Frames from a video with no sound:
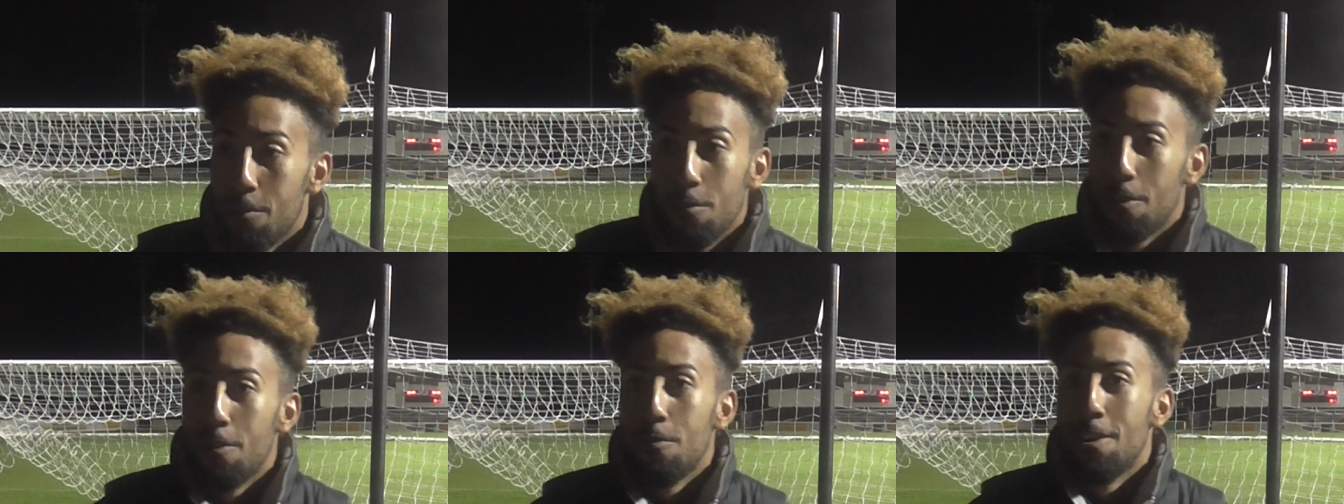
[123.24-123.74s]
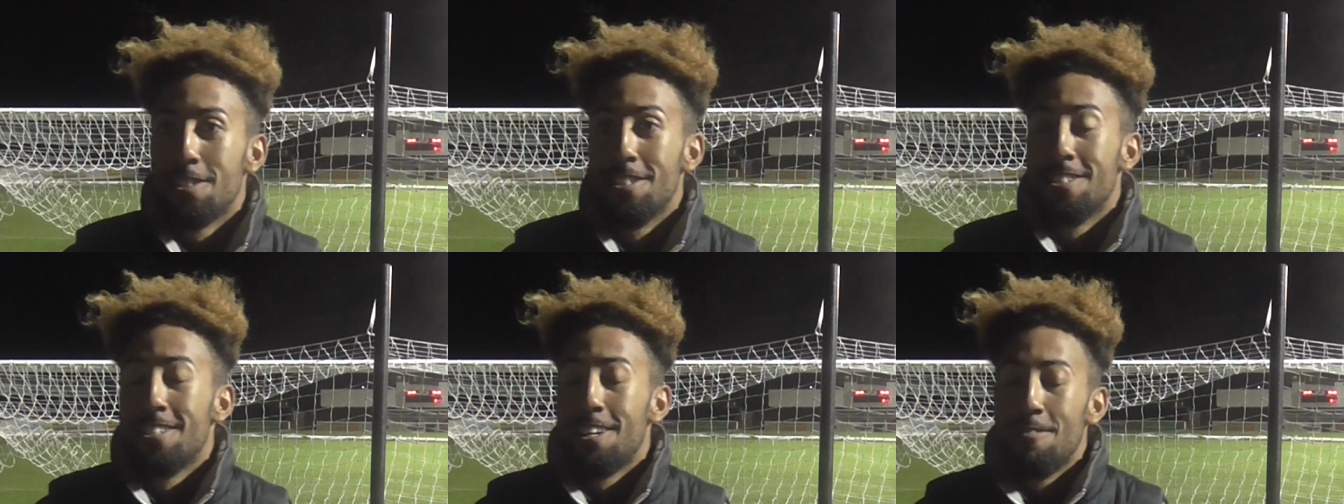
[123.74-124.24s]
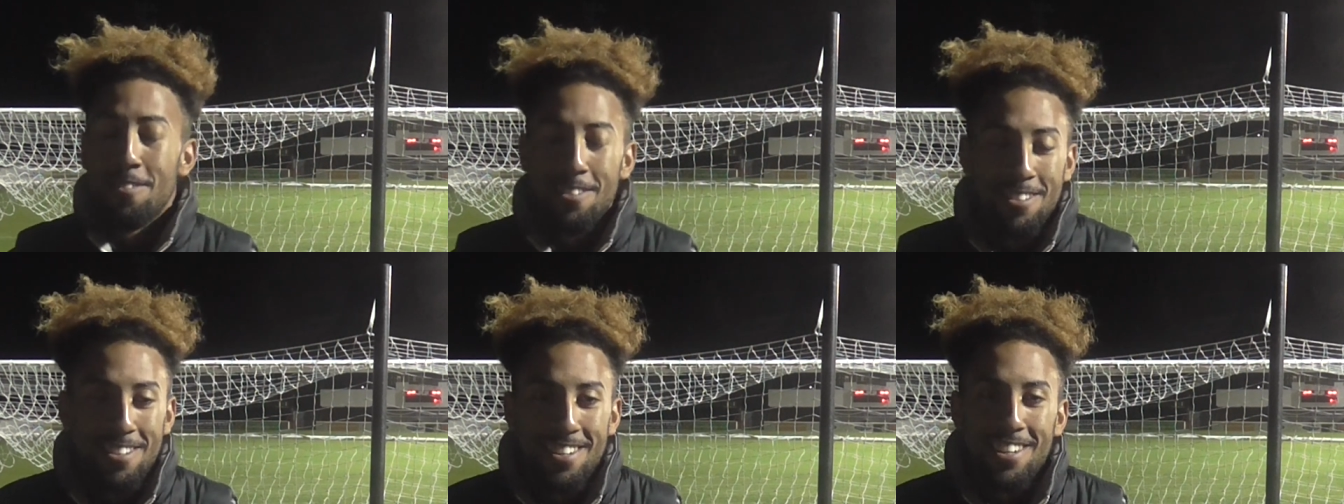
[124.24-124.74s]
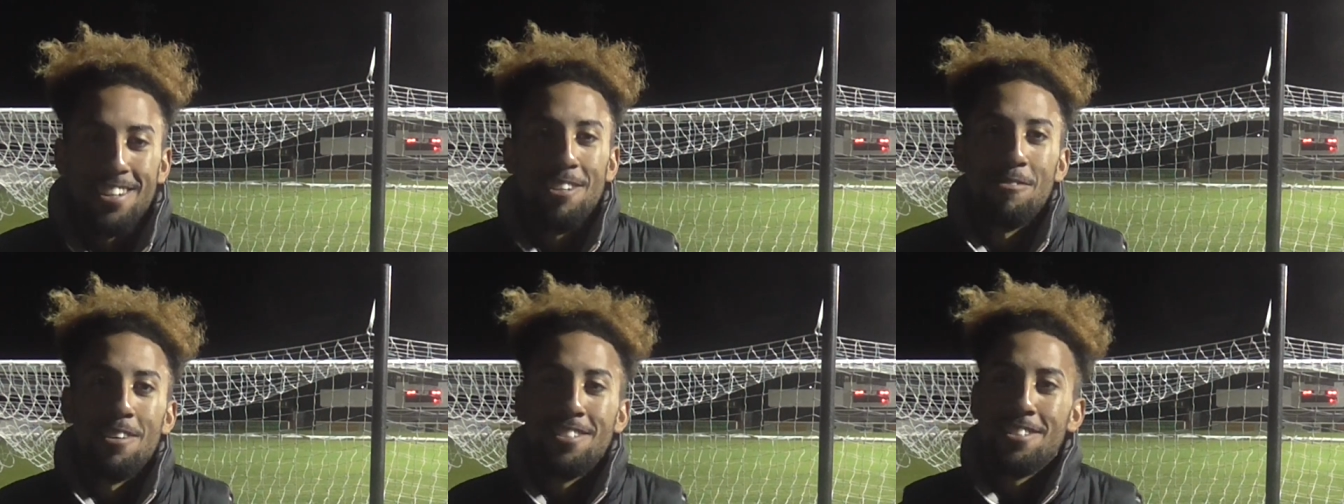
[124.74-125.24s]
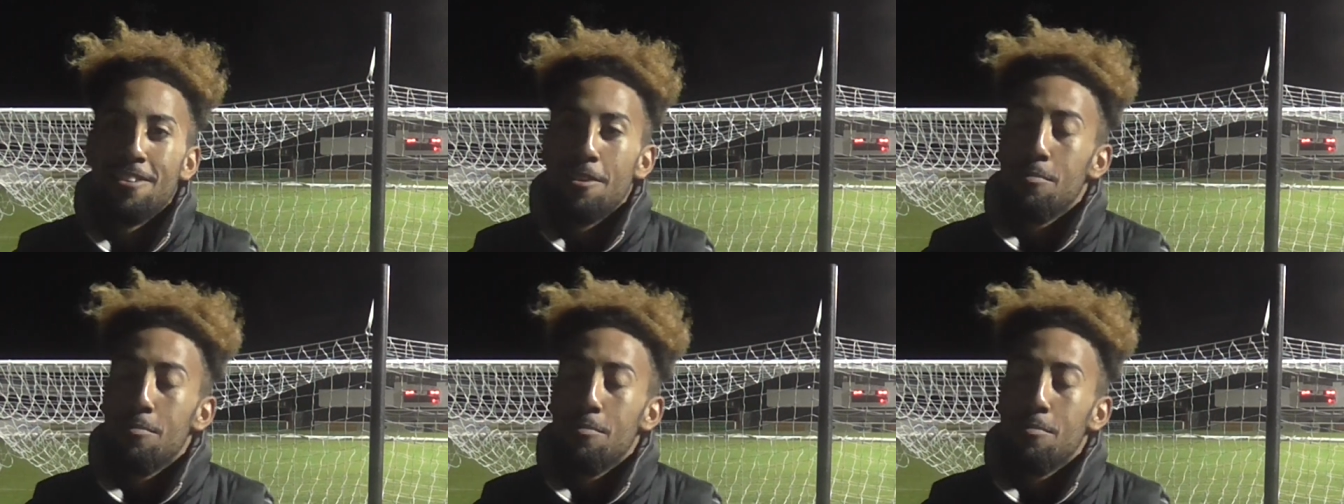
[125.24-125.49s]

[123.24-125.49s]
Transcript: I'm probably one of the worst in the team in defence.